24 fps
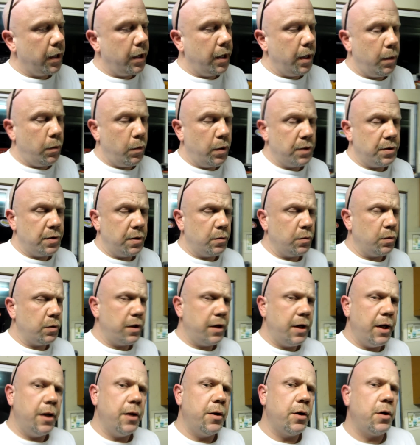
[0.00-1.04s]
it wasn't
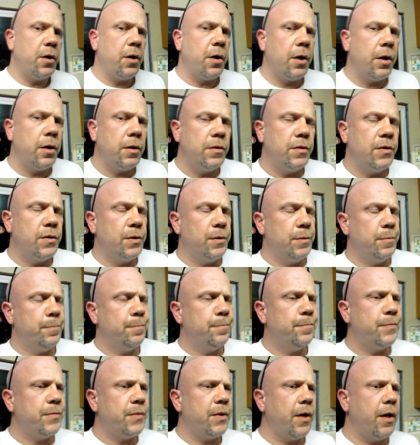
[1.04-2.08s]
really in the cards.
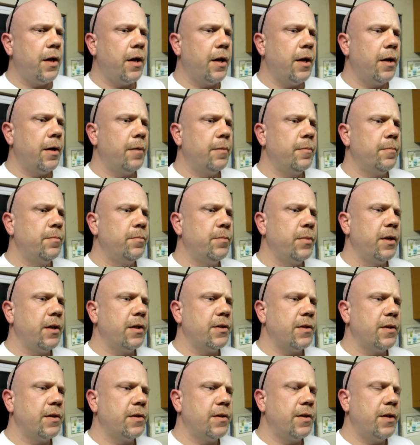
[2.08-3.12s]

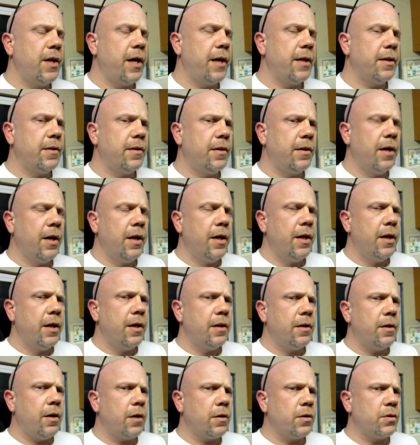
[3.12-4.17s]
Because it's not,
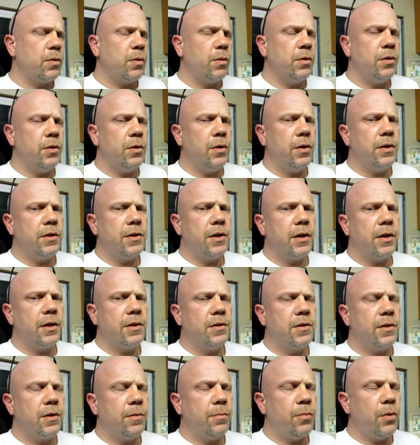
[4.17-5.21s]
doctors won't do it until
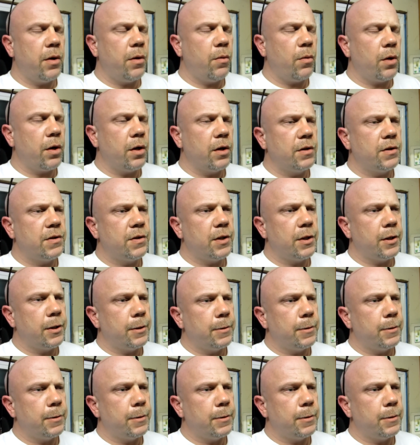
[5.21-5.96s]
it's to the point where it's